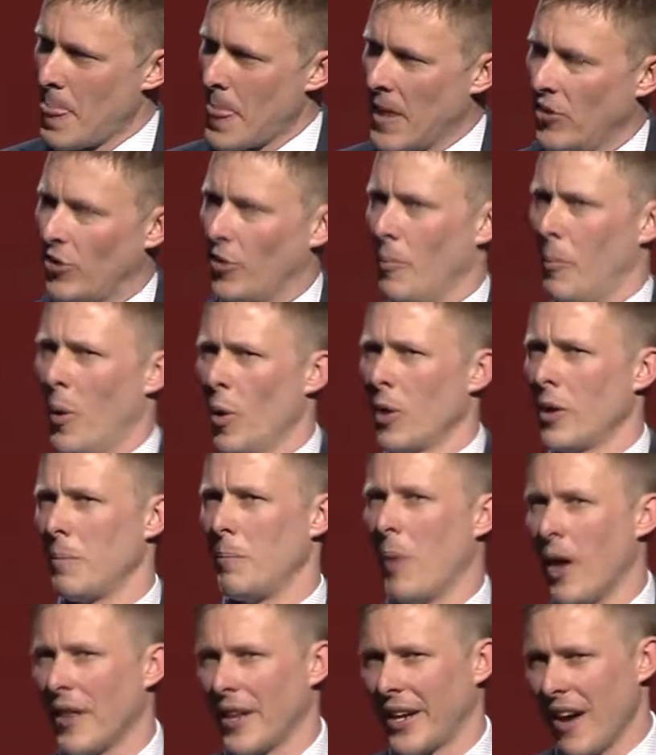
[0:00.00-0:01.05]
supported
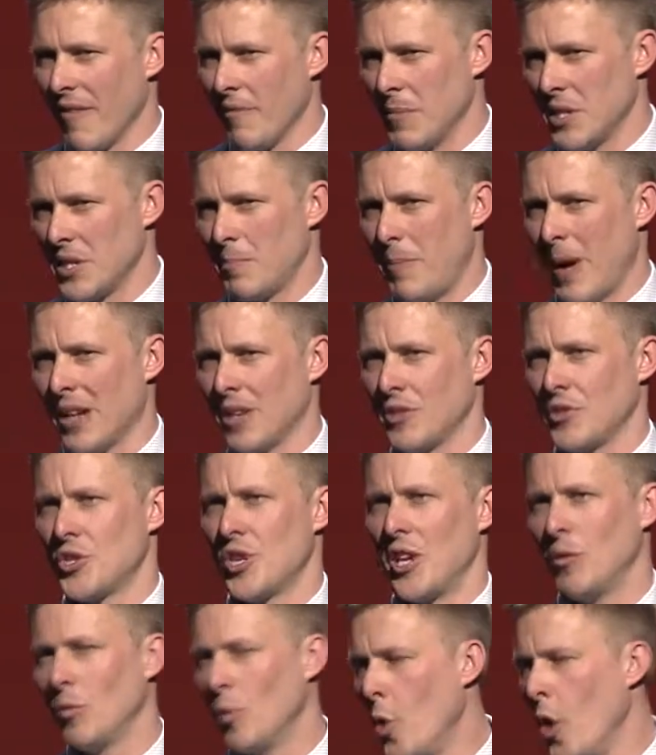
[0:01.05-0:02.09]
by the government's balance
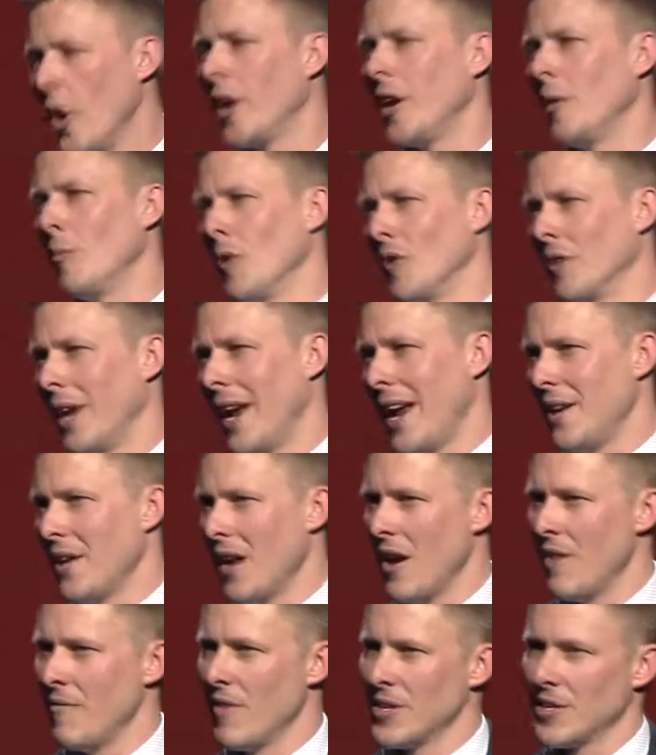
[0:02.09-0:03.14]
sheet, working with
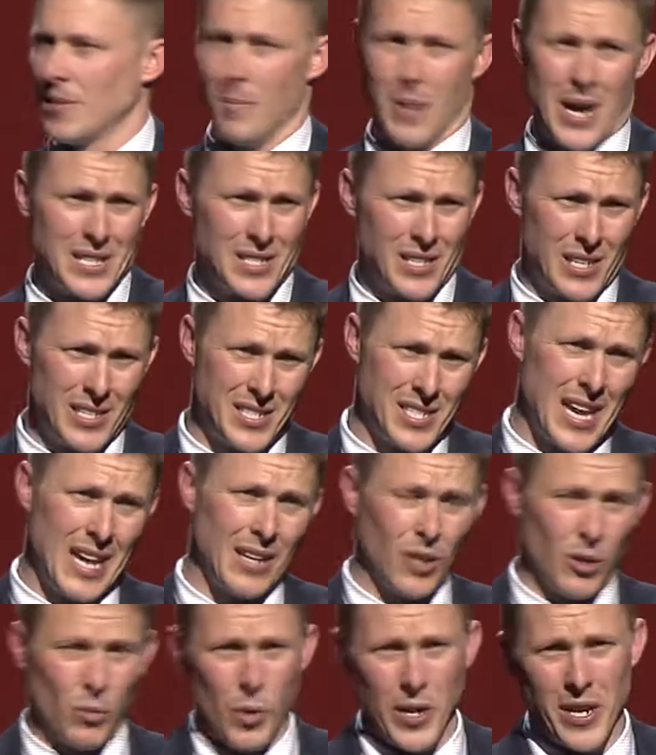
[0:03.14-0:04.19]
landowners and basically saying,
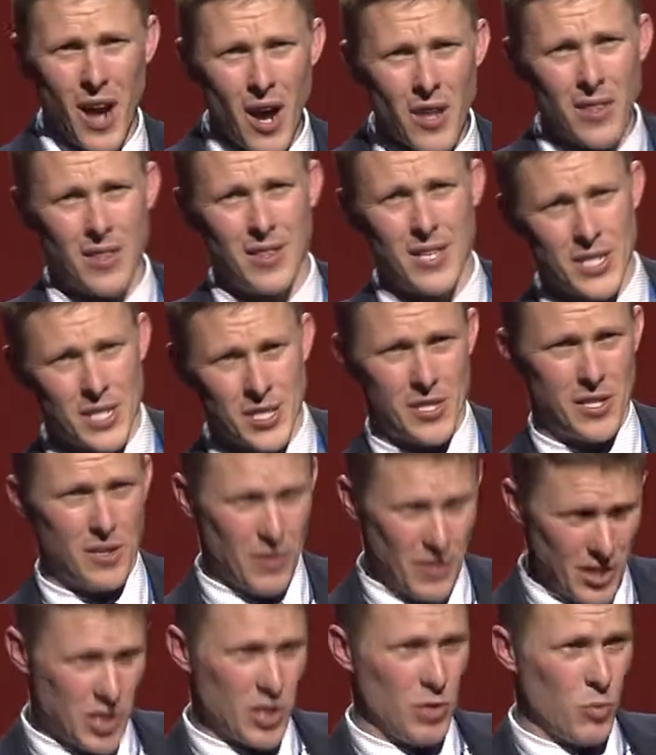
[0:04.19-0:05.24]
look, we know that this
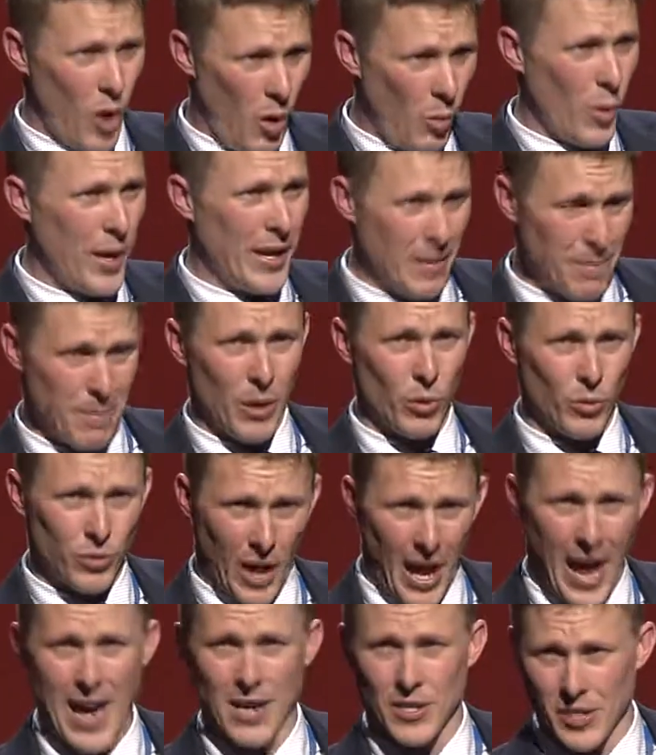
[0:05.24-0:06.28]
is what we can build the
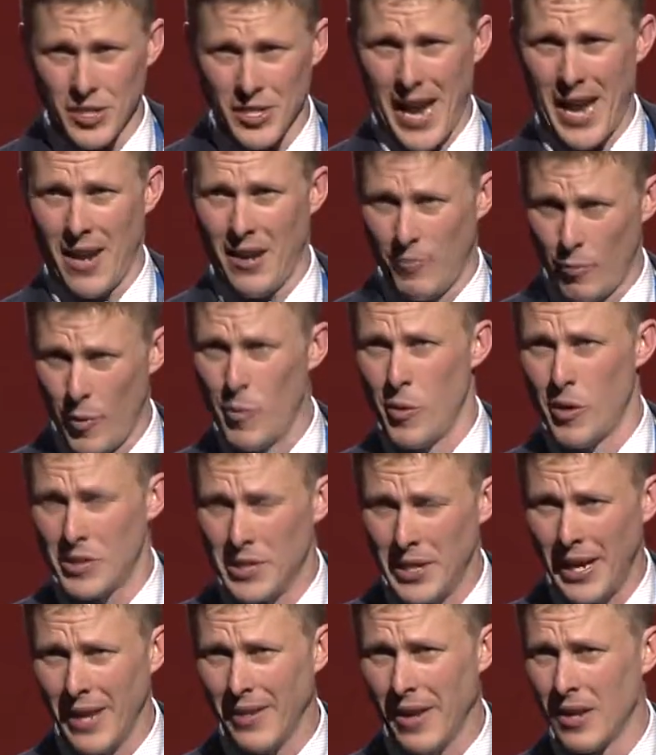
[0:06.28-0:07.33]
houses at if we work
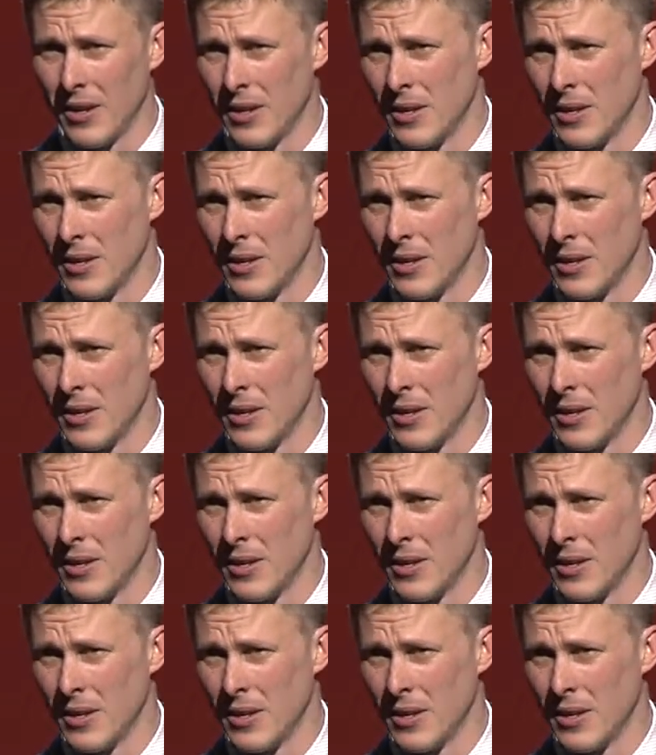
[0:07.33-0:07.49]
together.